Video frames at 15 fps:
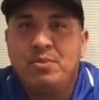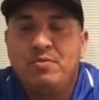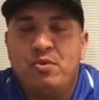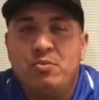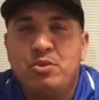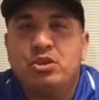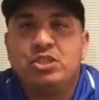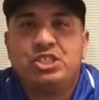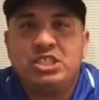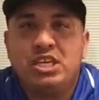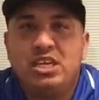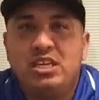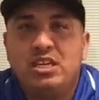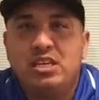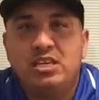From your
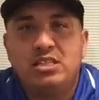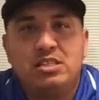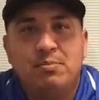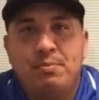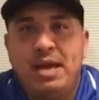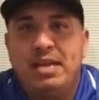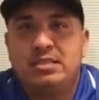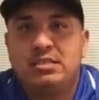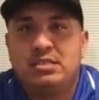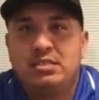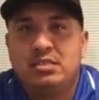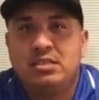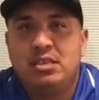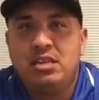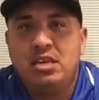son is the best.
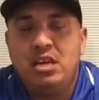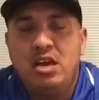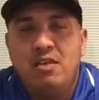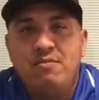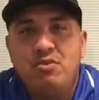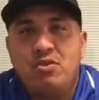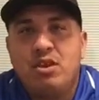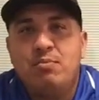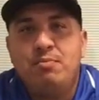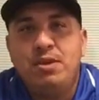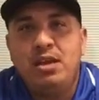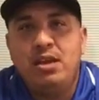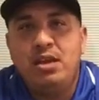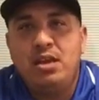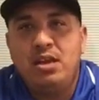If you can
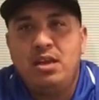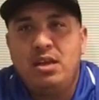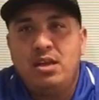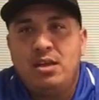be,